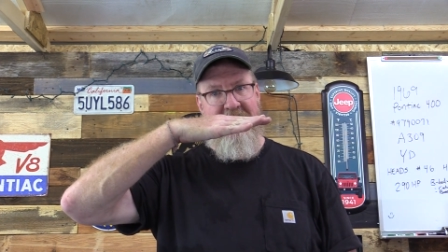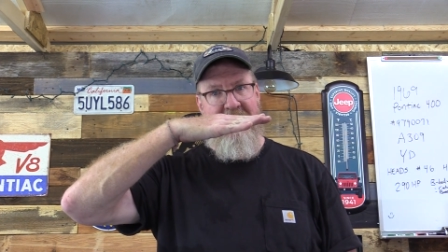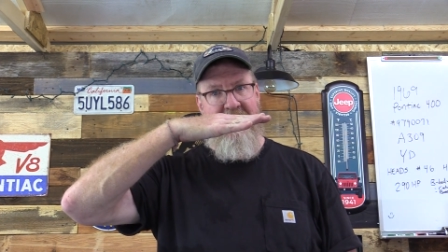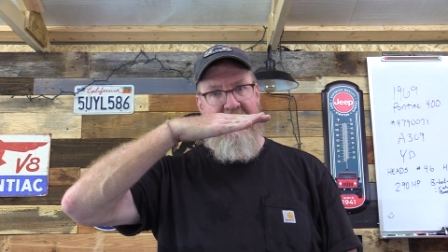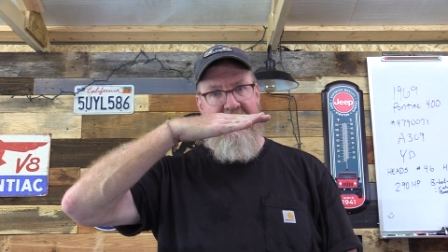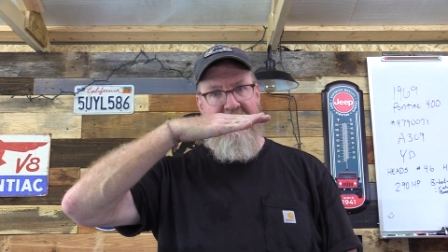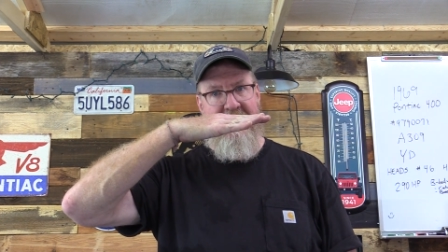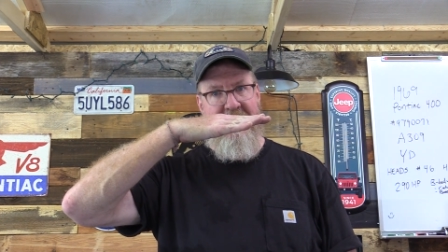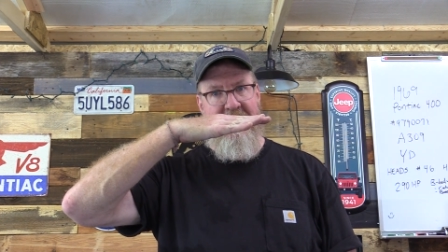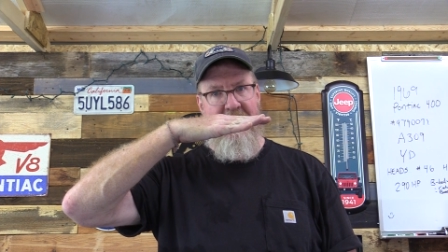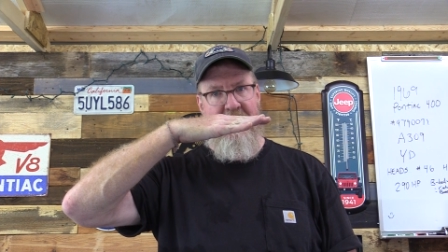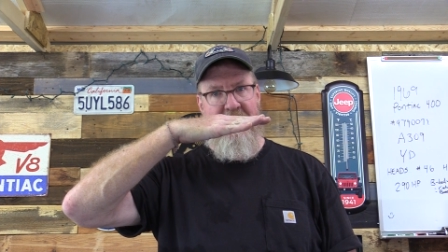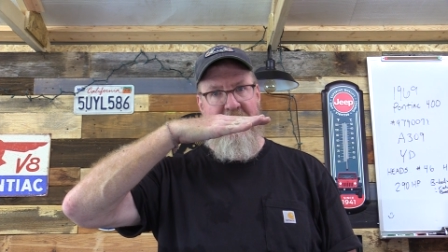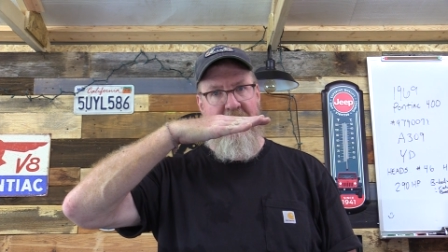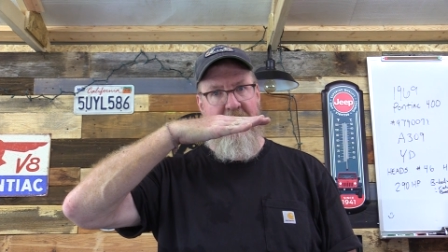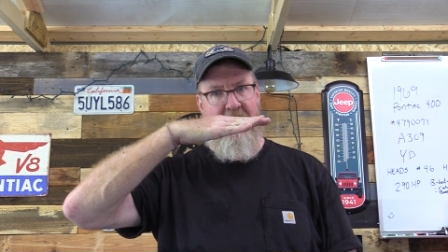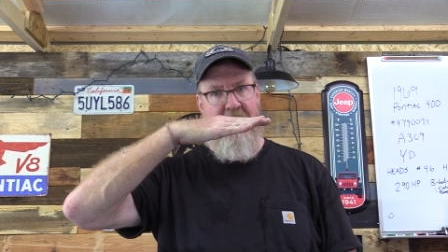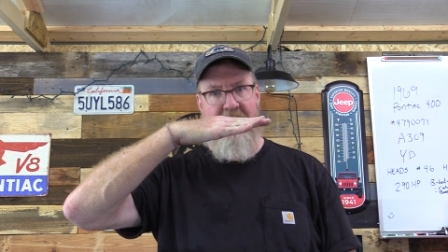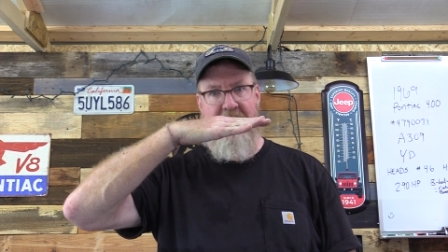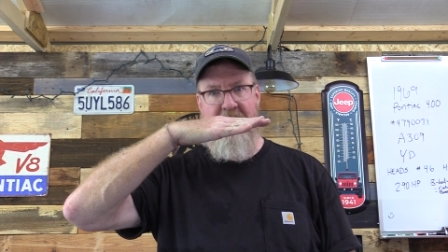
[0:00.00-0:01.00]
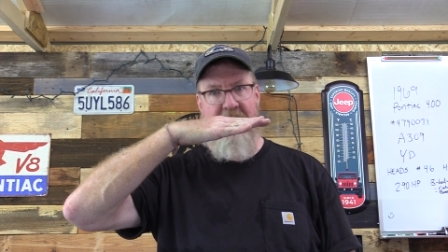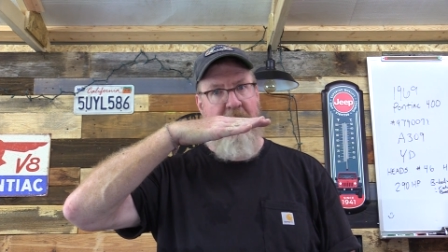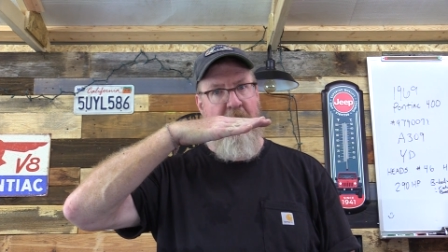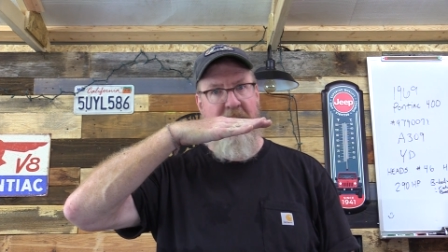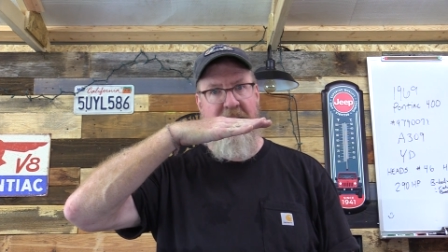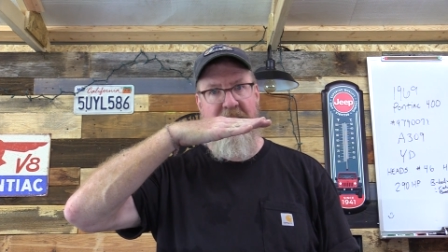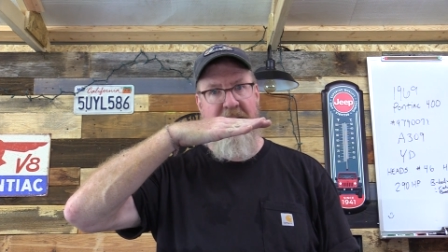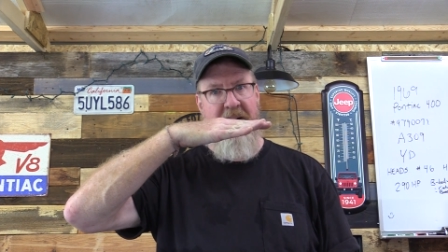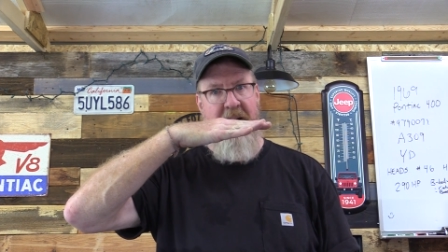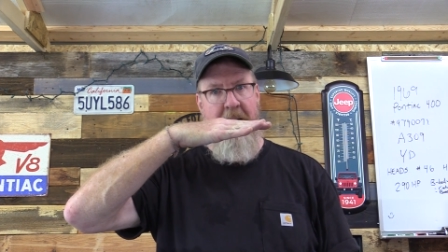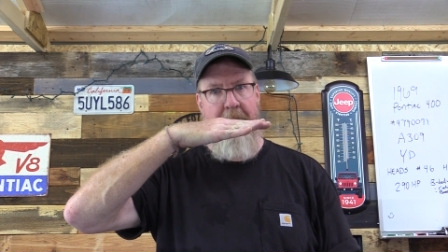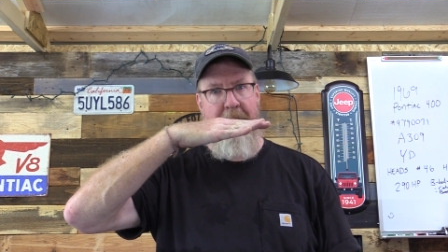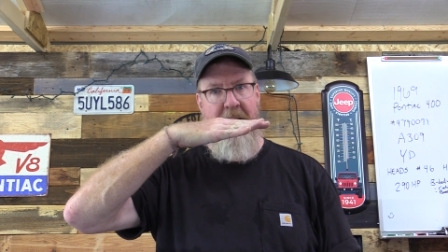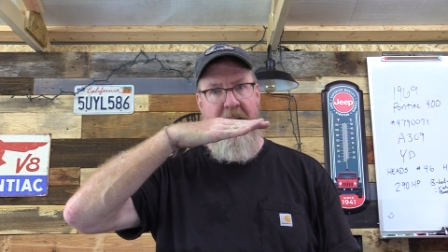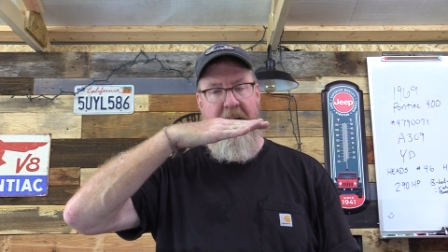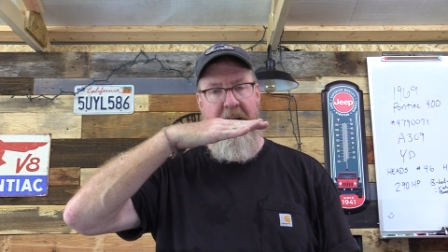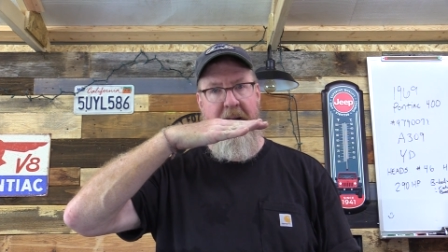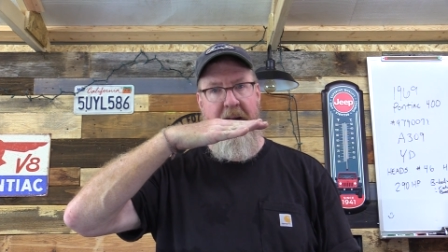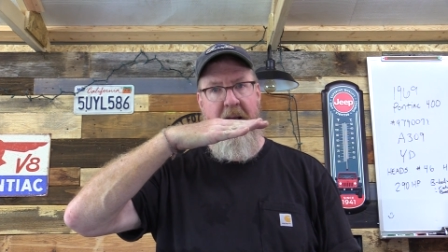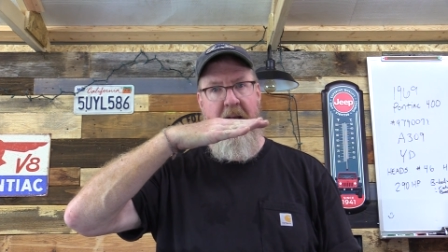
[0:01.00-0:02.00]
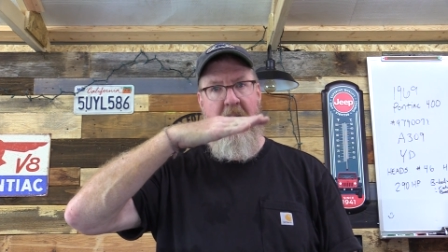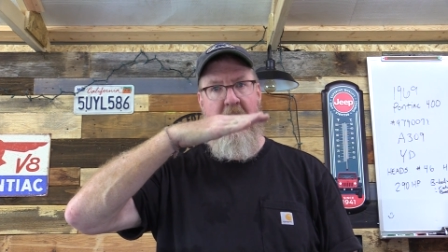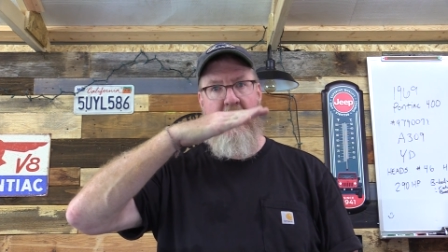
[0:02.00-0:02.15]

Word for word: slight tilt to it, so it's not bad.